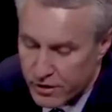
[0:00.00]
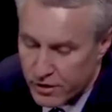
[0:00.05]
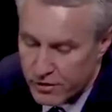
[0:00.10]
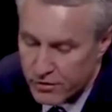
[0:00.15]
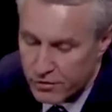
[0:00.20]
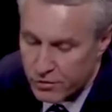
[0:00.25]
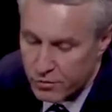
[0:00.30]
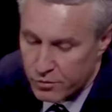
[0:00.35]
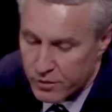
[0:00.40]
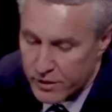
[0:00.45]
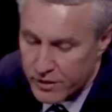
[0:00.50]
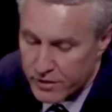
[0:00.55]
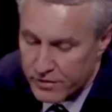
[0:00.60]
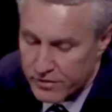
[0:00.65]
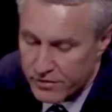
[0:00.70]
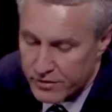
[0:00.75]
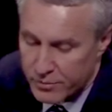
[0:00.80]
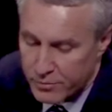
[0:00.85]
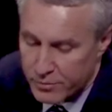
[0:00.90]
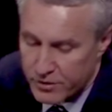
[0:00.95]
other
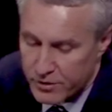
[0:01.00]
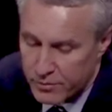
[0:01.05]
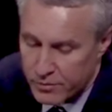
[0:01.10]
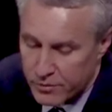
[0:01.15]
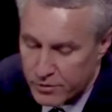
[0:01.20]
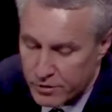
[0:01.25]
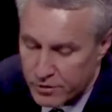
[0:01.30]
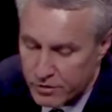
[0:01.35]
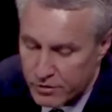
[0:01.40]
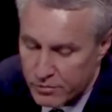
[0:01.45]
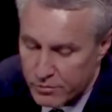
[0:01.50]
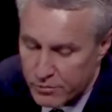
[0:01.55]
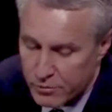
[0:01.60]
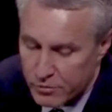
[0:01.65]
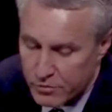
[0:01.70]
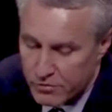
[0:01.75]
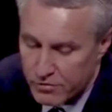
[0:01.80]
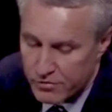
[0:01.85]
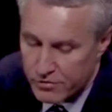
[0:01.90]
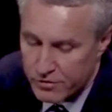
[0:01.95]
ways that people are
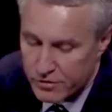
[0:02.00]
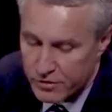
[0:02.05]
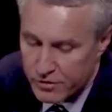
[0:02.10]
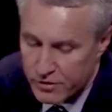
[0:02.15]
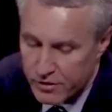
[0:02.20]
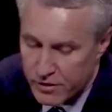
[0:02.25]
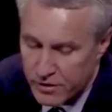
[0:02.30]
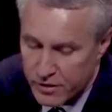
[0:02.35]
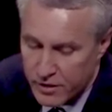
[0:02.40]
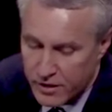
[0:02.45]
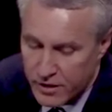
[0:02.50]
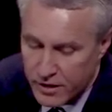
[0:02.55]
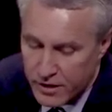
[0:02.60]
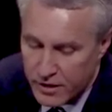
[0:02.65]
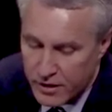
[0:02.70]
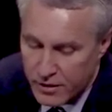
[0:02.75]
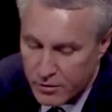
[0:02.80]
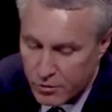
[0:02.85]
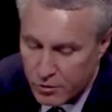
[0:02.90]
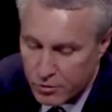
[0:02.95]
removed
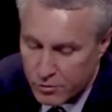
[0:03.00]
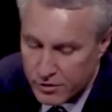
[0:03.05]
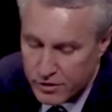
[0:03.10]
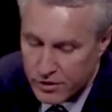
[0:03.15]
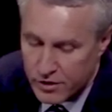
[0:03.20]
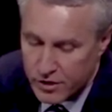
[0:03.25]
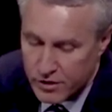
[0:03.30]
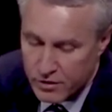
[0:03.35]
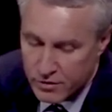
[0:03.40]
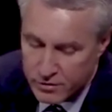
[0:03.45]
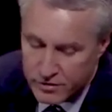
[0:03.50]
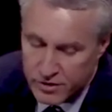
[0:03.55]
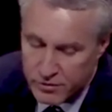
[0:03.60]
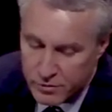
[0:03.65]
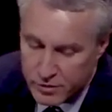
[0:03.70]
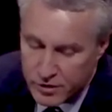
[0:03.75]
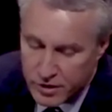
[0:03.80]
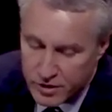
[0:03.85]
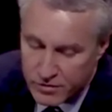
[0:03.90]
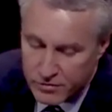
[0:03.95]
uh, or, or they
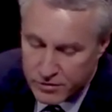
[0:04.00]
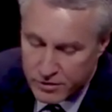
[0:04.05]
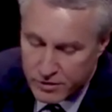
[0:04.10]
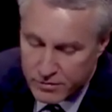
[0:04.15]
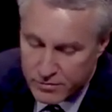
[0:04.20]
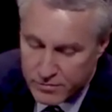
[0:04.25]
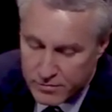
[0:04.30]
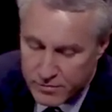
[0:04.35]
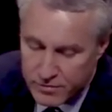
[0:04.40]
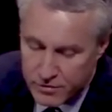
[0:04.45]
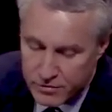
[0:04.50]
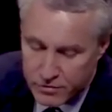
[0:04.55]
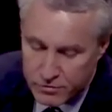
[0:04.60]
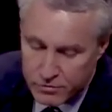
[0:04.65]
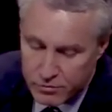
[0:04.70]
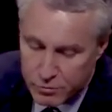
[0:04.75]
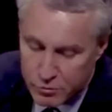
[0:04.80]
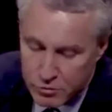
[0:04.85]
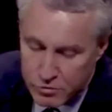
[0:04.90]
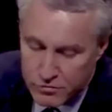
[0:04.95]
recover so there's
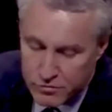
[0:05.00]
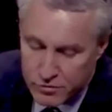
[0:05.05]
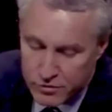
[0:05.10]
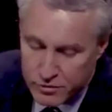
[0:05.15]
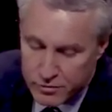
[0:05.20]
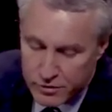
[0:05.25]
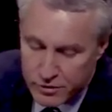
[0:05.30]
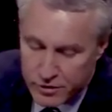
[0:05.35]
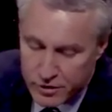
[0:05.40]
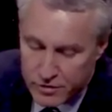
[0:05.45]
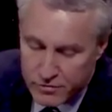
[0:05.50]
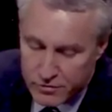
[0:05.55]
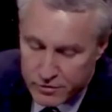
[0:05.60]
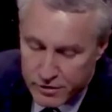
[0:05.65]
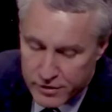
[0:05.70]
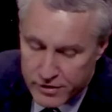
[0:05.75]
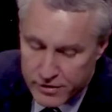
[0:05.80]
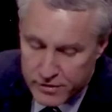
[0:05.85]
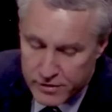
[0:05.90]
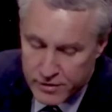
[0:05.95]
removal and
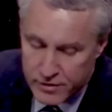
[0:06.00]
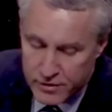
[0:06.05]
recovery,